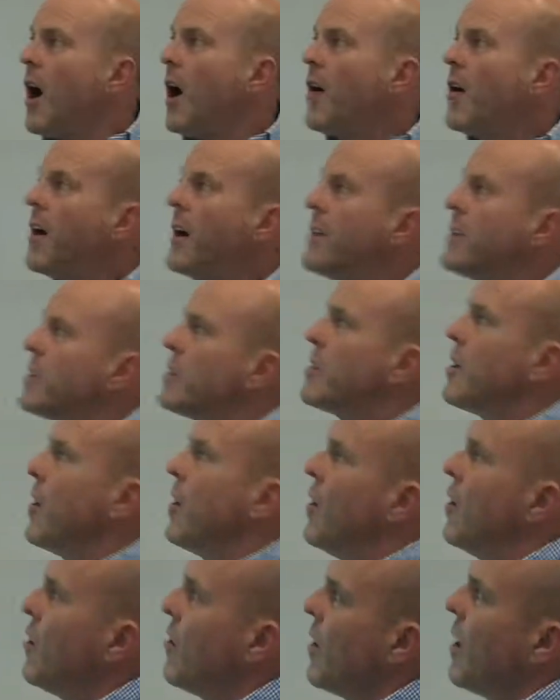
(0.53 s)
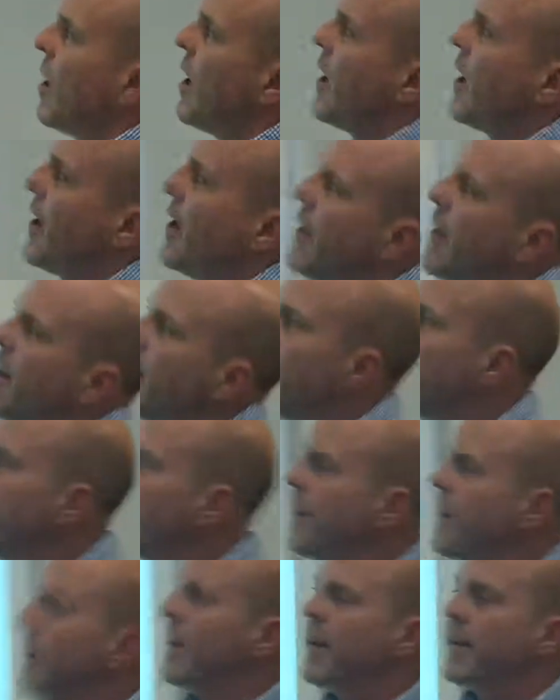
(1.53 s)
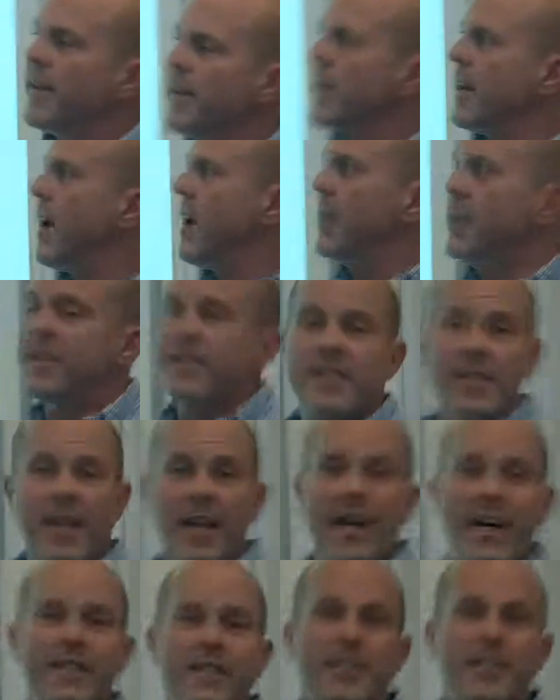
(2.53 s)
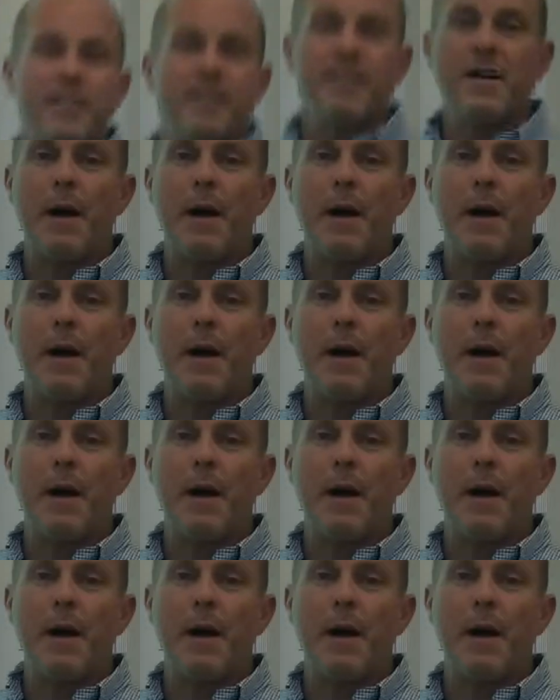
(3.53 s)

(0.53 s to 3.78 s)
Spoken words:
All right, so all right, this is the last